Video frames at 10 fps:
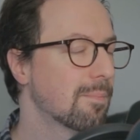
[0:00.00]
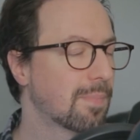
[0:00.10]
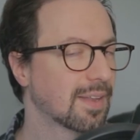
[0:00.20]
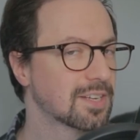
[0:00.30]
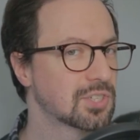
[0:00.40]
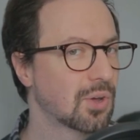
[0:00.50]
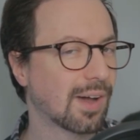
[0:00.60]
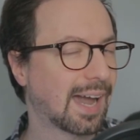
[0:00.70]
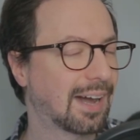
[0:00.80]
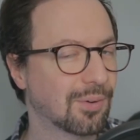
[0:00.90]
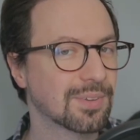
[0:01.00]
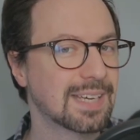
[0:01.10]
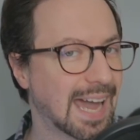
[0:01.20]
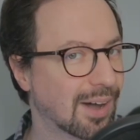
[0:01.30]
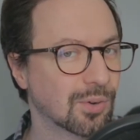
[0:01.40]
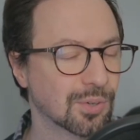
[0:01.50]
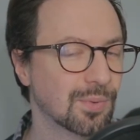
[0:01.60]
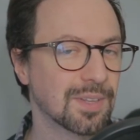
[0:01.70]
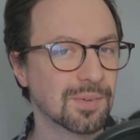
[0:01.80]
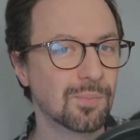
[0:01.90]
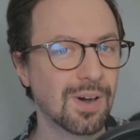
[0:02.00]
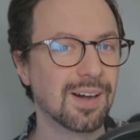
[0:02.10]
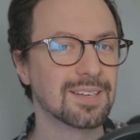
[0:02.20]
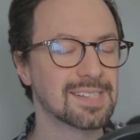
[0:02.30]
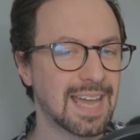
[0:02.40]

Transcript: But that's not how the algorithm works.